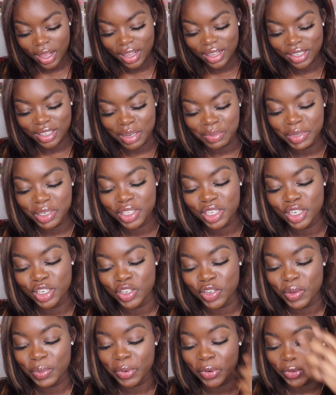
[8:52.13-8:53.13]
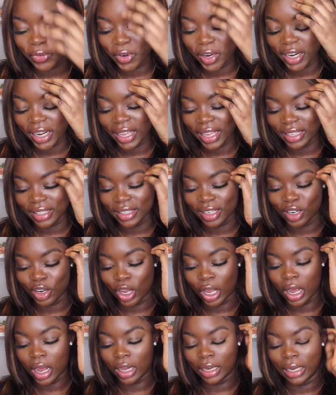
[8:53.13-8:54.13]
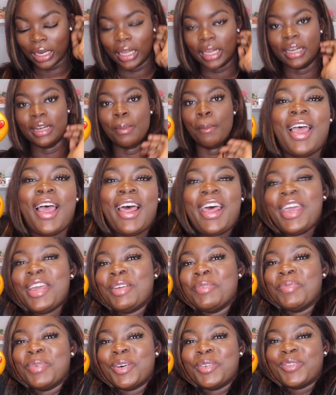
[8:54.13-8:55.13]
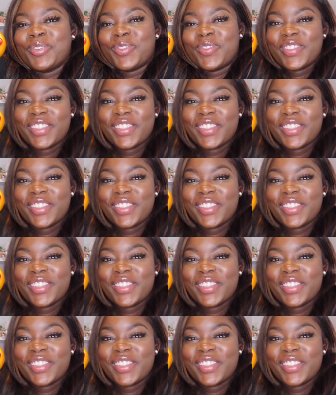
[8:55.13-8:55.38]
Someone said, do you prefer kissing or cuddling? I both.